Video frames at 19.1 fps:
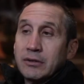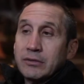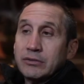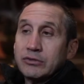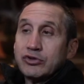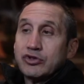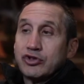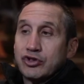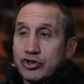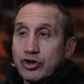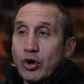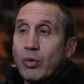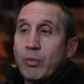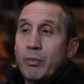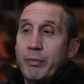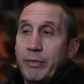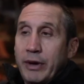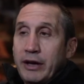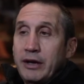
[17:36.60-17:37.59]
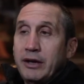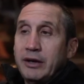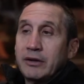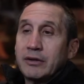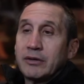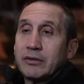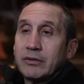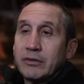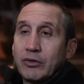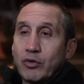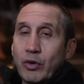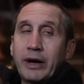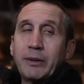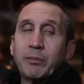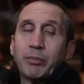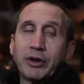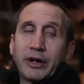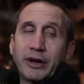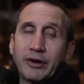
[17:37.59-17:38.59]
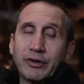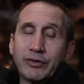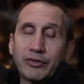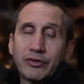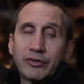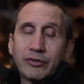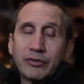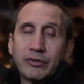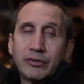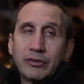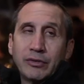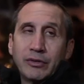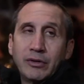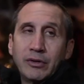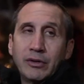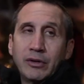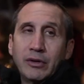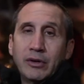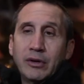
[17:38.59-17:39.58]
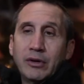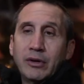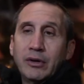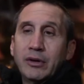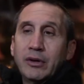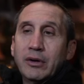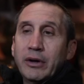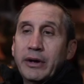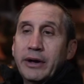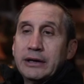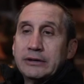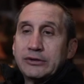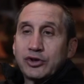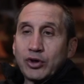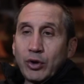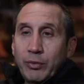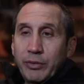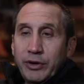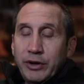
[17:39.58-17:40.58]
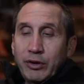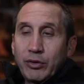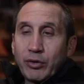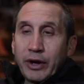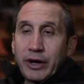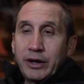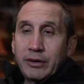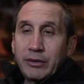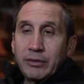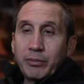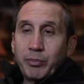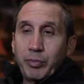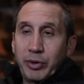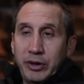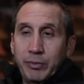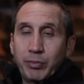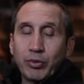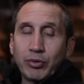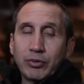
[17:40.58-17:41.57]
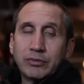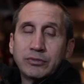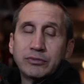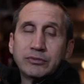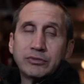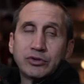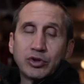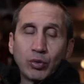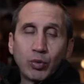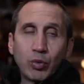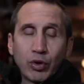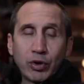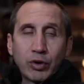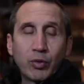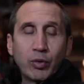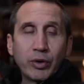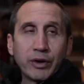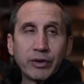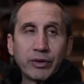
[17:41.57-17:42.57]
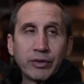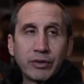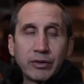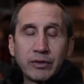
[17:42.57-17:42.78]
so many great players and so many great people to work with.